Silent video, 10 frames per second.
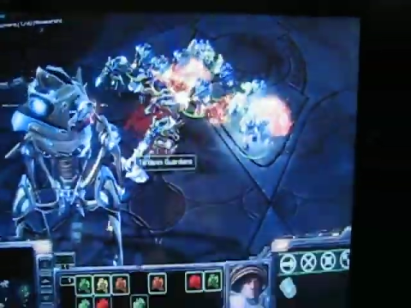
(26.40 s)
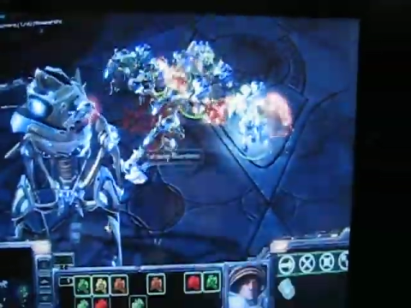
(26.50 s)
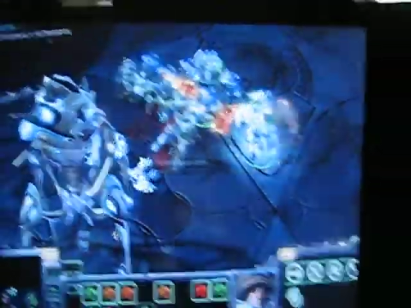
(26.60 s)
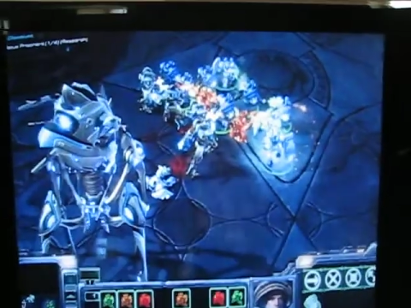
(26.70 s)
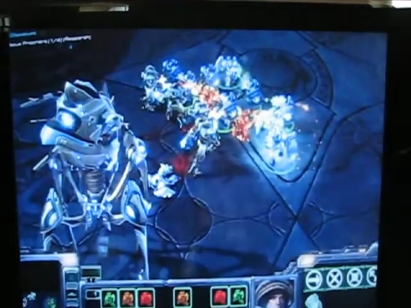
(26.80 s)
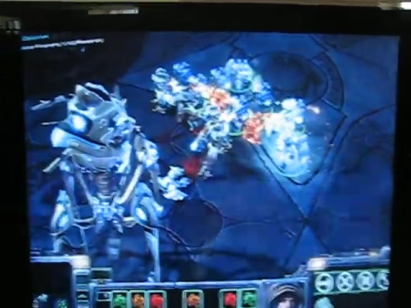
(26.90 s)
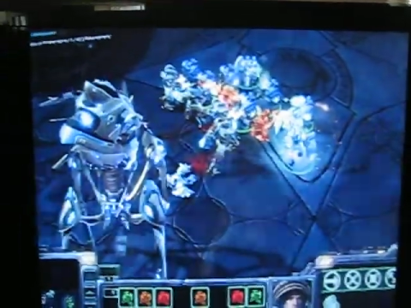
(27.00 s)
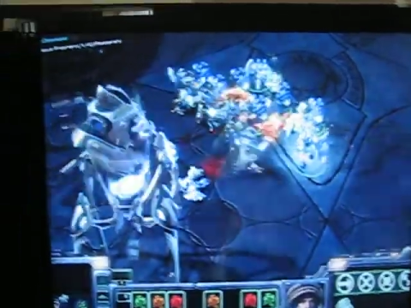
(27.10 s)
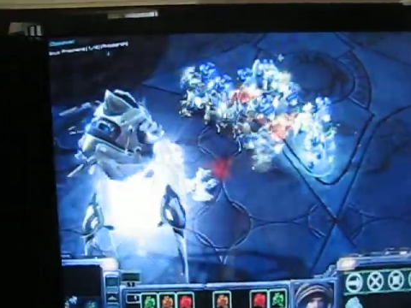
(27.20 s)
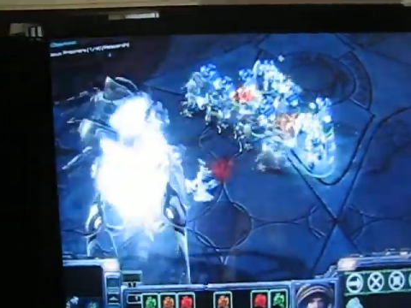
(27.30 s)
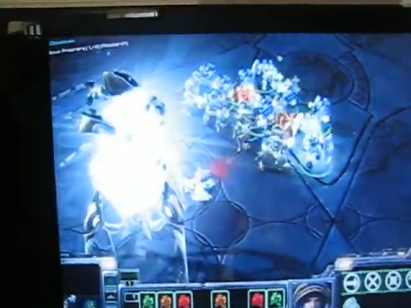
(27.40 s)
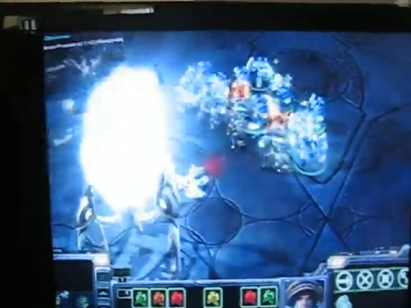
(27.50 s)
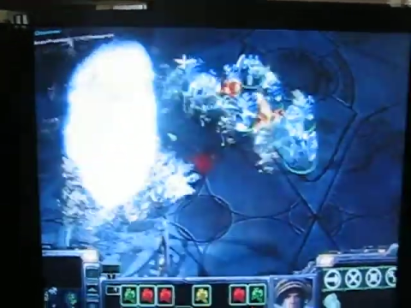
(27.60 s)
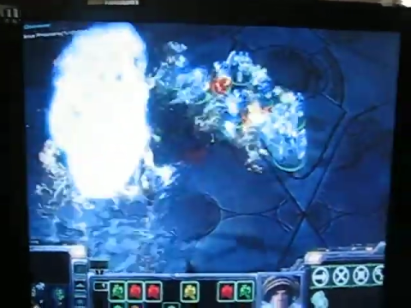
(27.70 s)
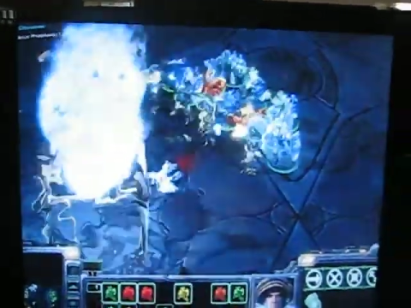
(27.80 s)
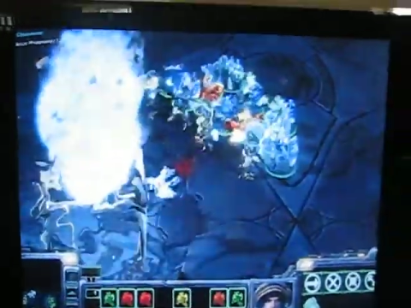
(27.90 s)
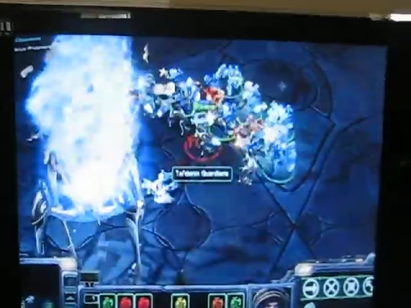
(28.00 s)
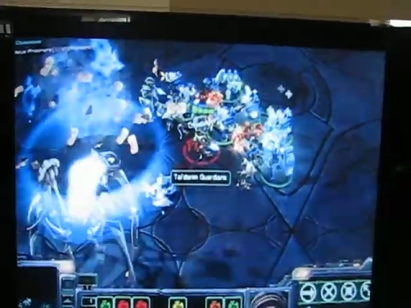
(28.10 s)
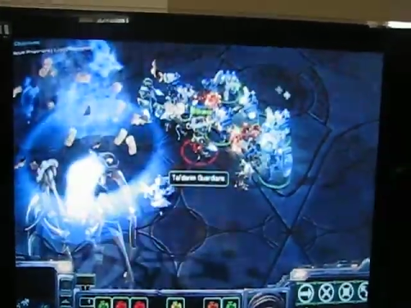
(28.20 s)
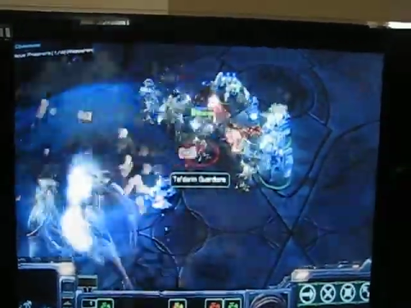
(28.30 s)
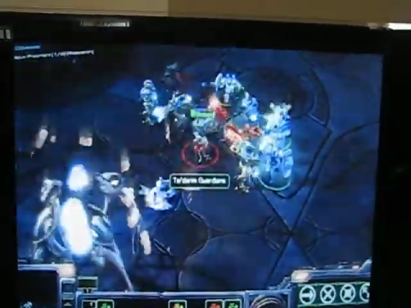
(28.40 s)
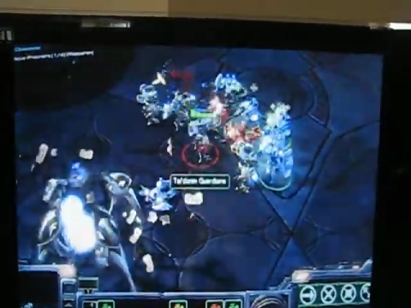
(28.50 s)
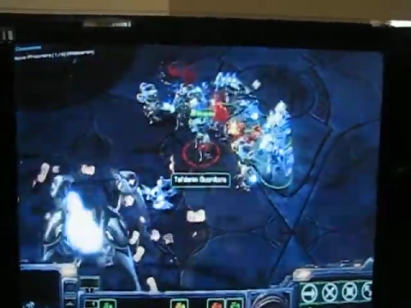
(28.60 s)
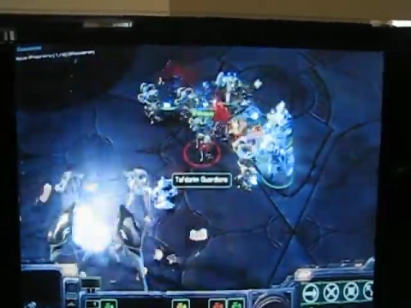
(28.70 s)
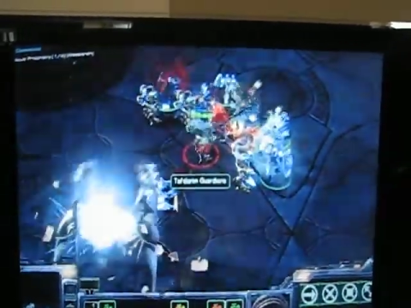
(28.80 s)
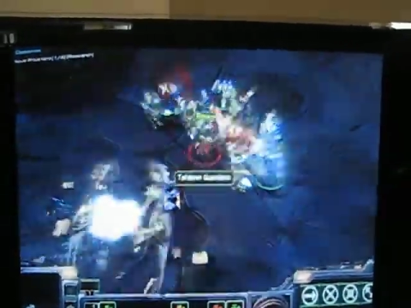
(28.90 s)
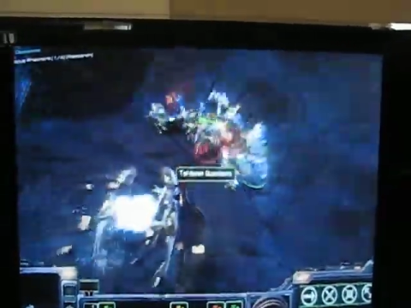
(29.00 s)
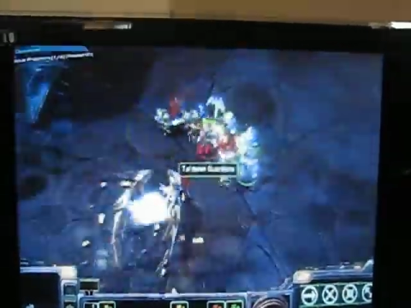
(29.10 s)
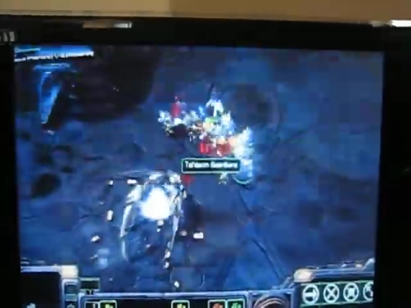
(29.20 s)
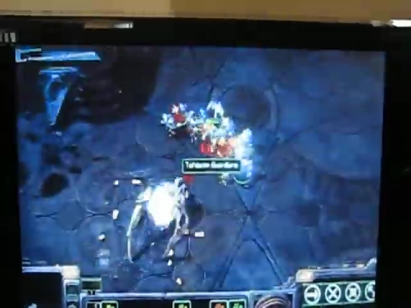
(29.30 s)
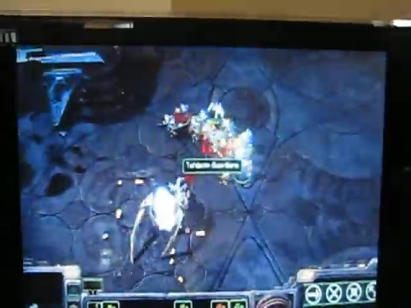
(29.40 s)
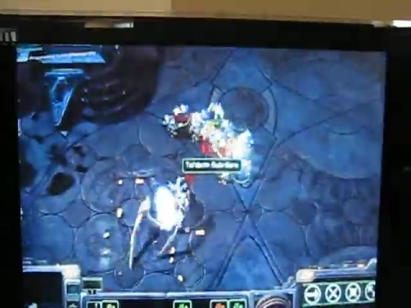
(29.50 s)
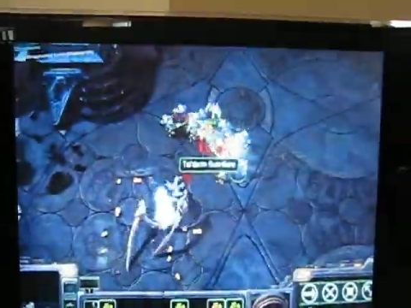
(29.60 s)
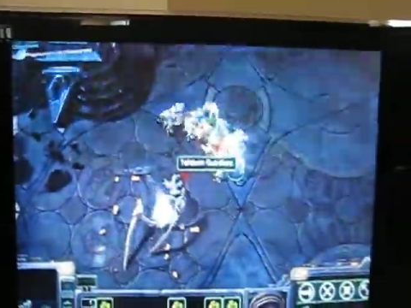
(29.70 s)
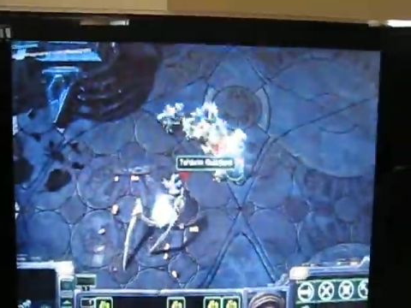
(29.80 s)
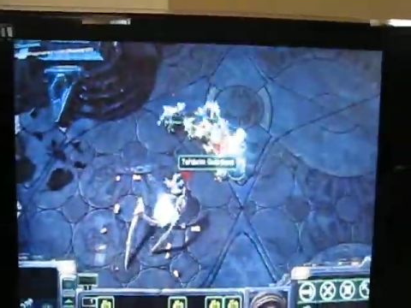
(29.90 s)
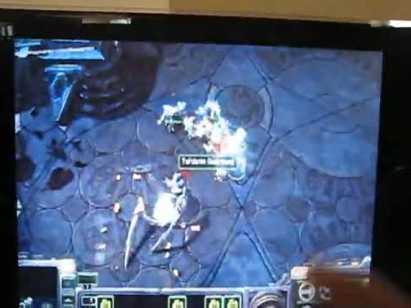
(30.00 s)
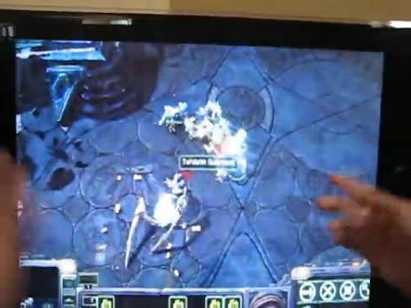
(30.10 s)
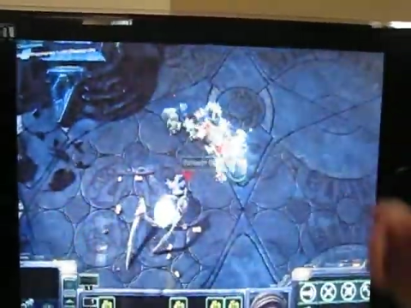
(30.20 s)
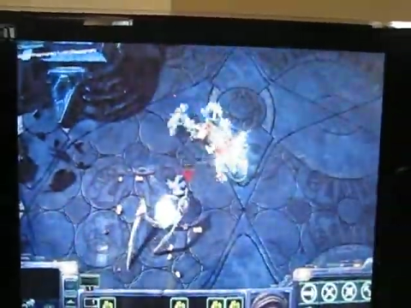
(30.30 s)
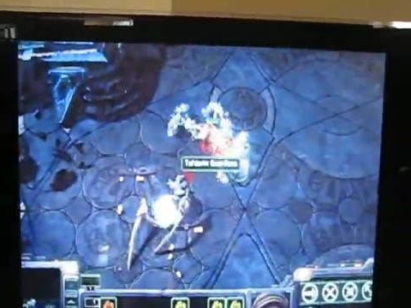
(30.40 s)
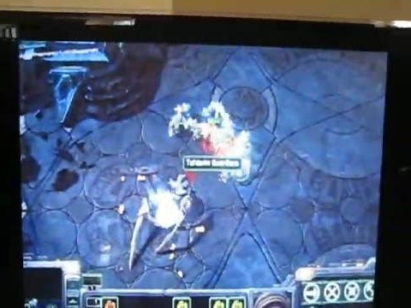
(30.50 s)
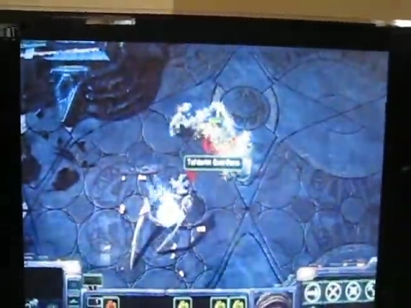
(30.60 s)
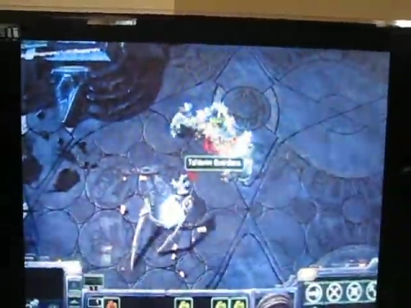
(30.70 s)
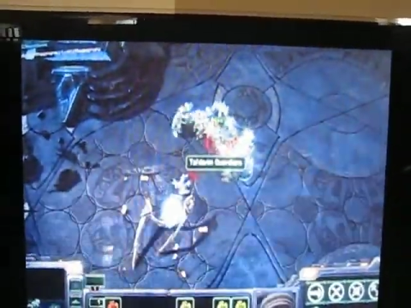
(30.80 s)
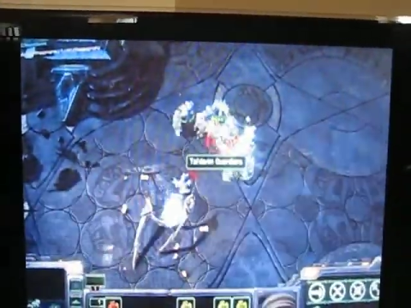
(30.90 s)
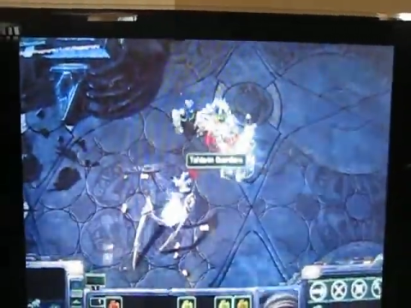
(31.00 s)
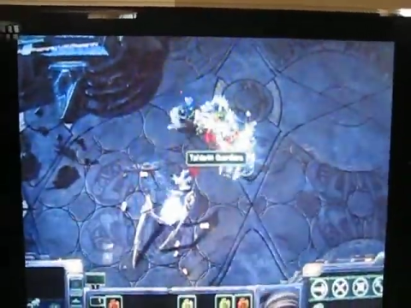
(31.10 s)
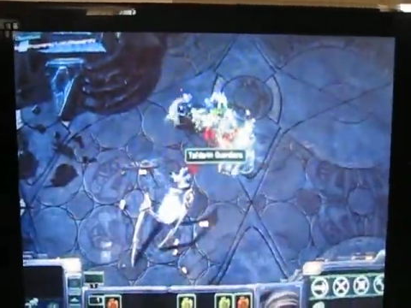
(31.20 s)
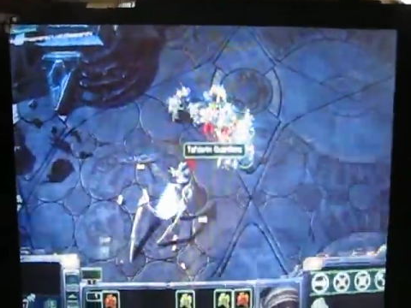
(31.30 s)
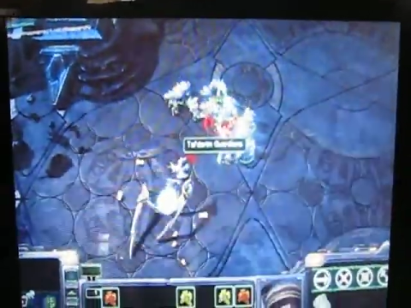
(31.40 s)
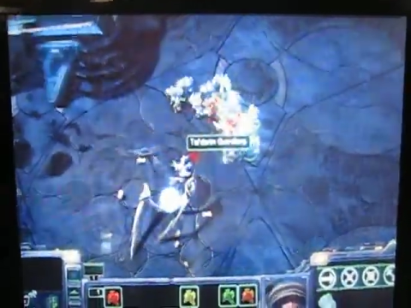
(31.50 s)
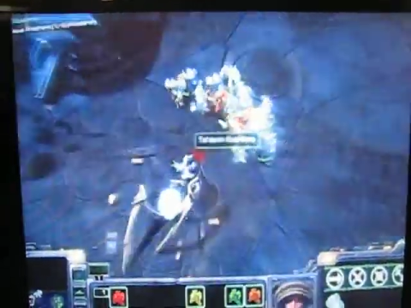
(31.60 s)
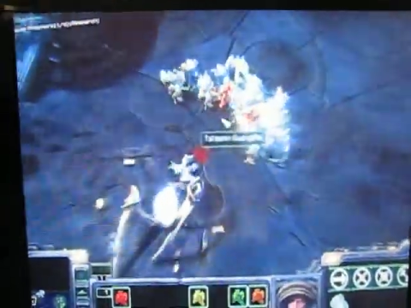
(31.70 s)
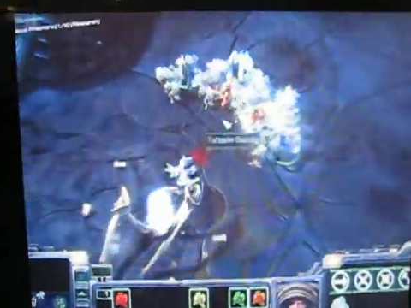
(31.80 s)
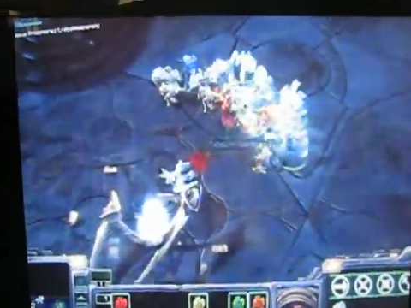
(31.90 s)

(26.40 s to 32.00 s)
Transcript: No face is visible, so there are no lips to read.